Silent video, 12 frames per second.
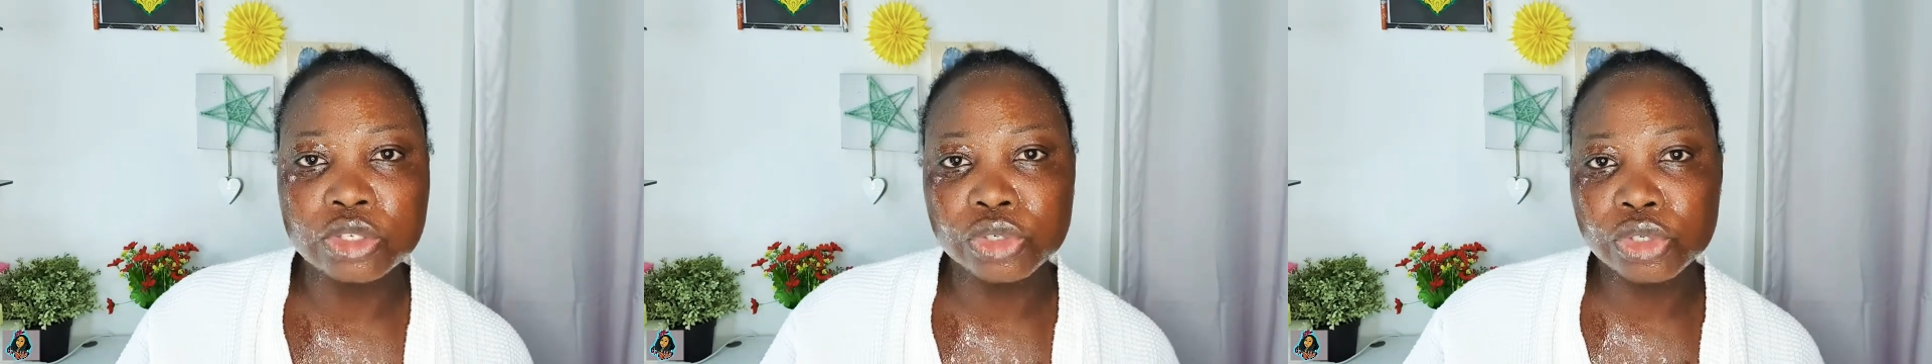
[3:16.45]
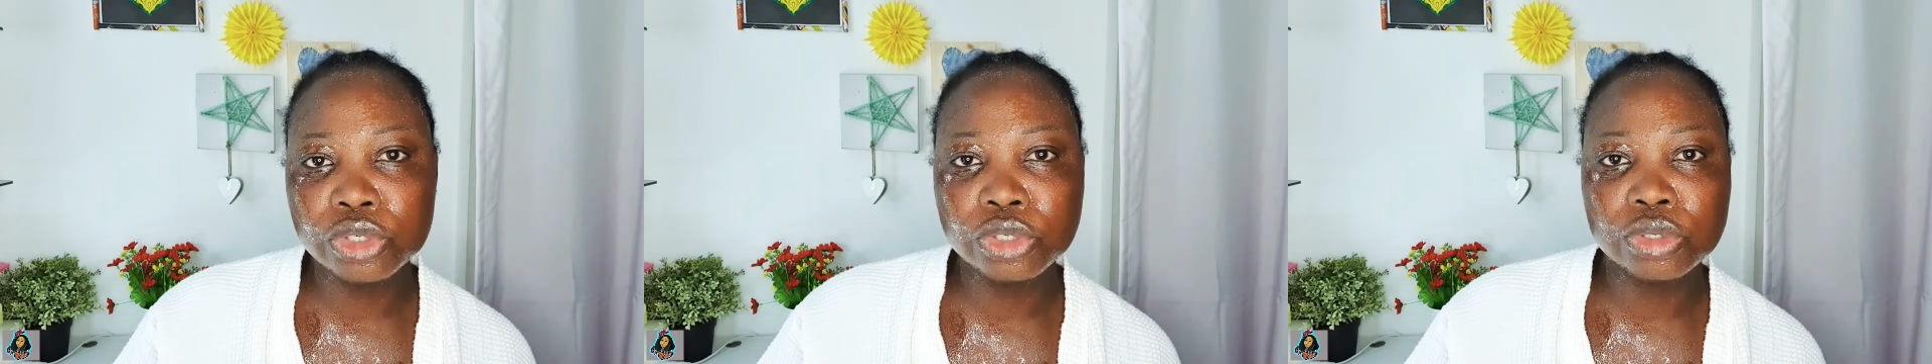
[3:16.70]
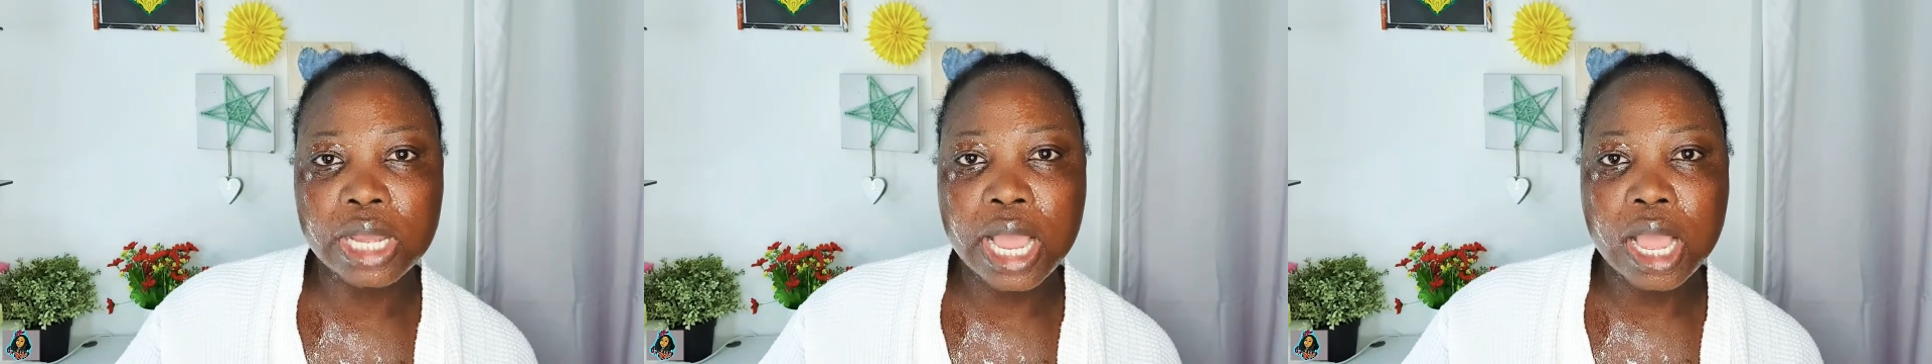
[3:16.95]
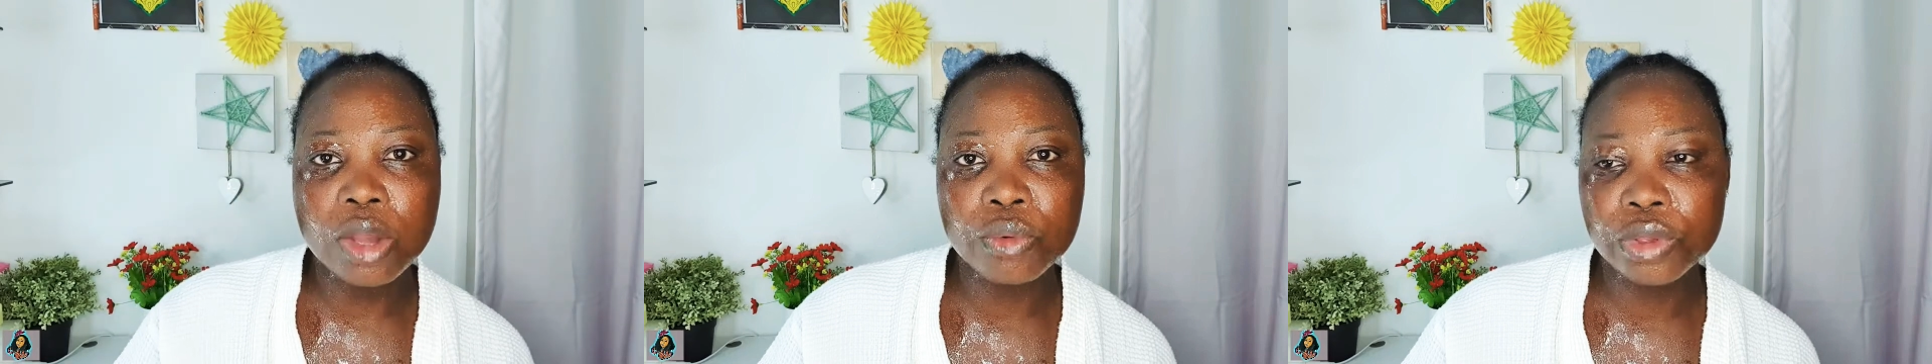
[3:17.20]
To use sugar,
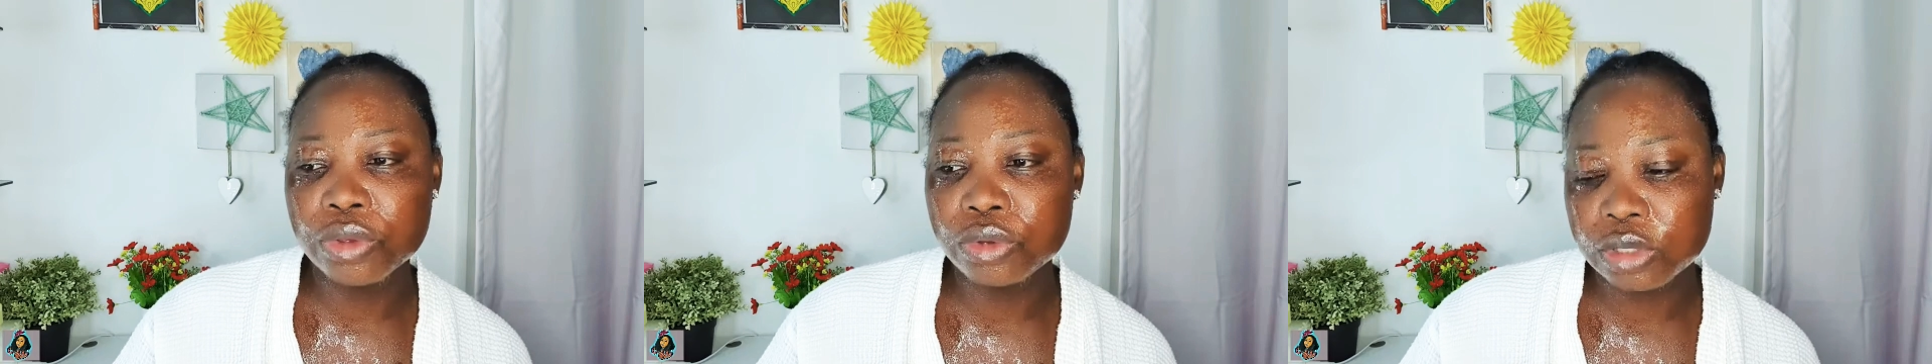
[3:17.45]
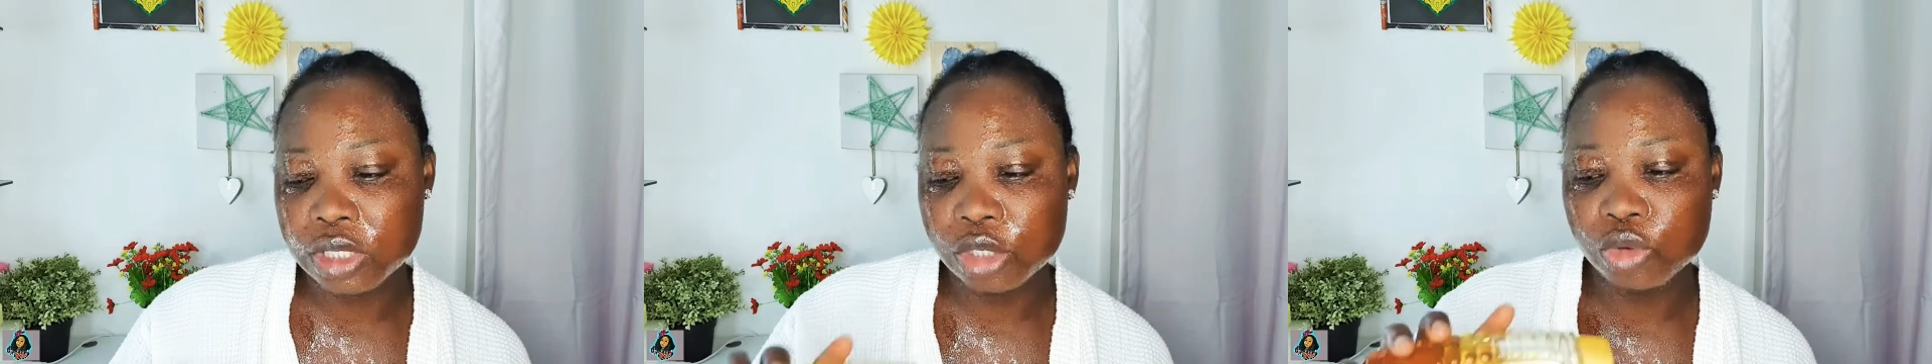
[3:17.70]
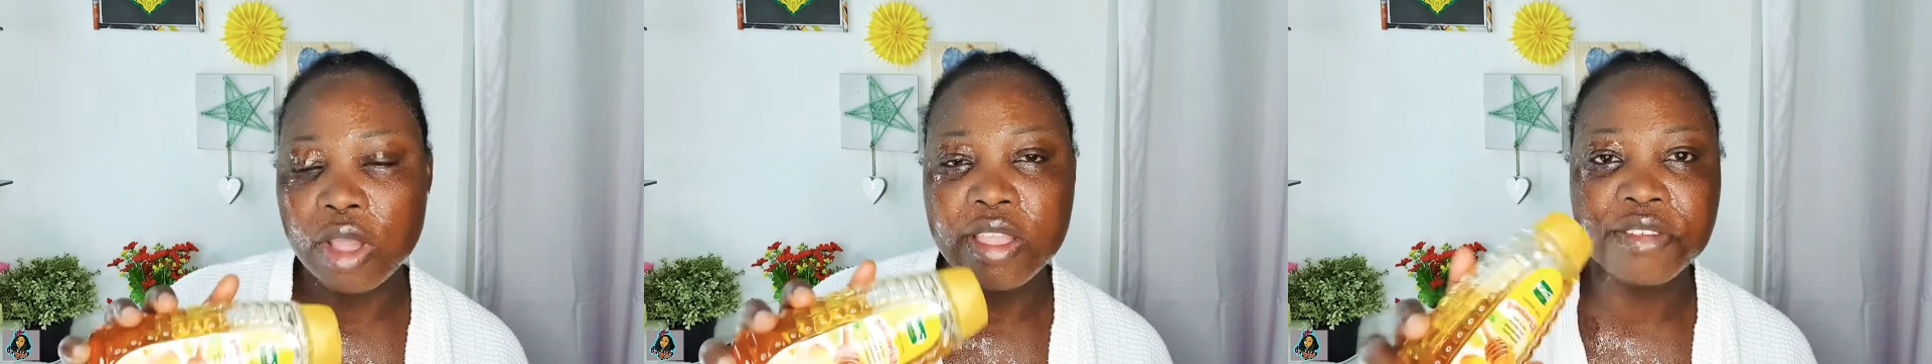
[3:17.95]
I will use this one.